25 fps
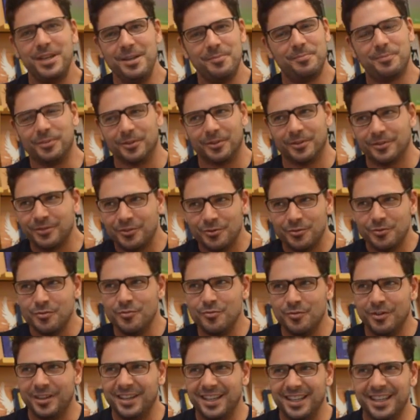people,
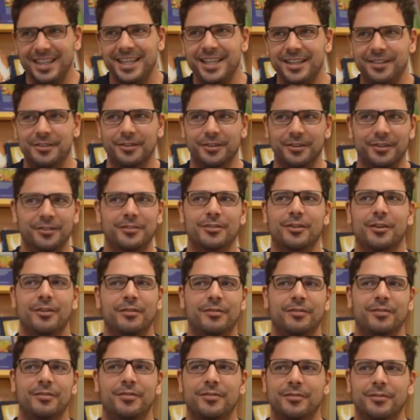two leaders
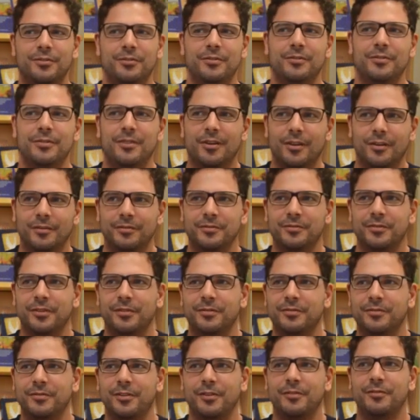of of,
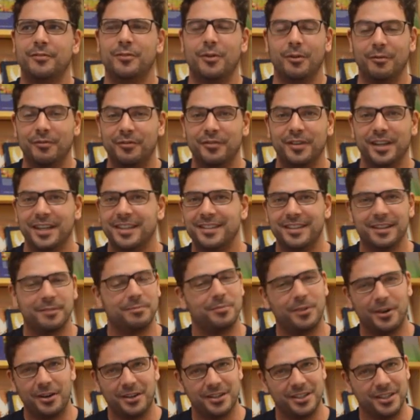of, of, conflicting
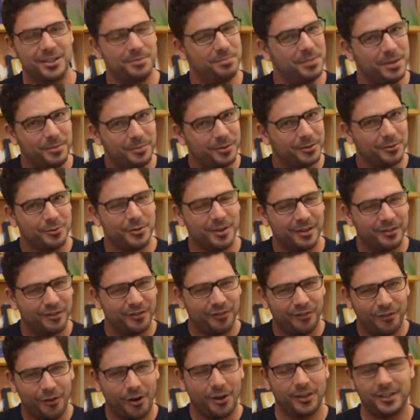parties, people who have
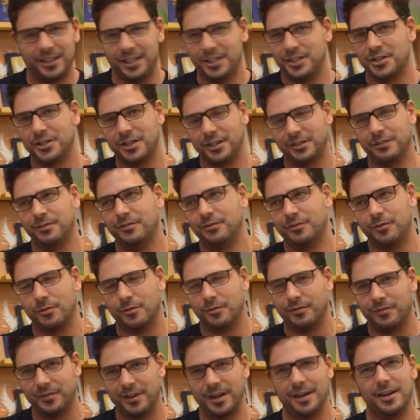fought each other
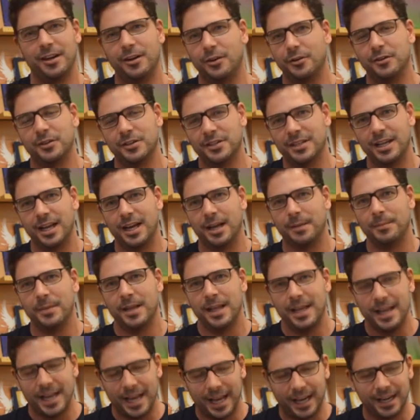for a very long time
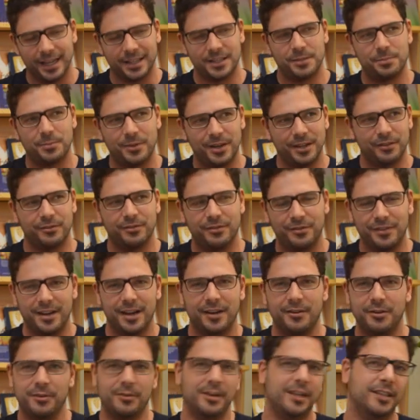and had spread
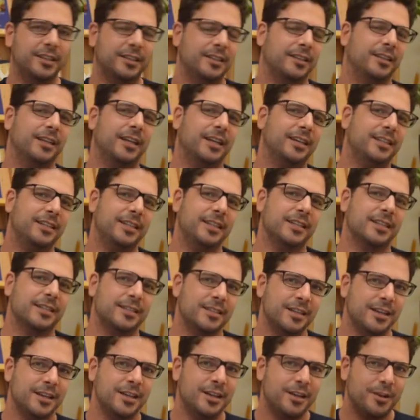very radical
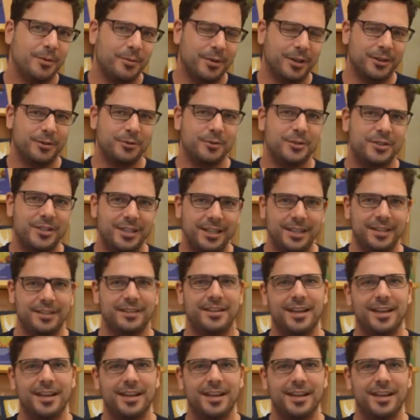ideas. When you see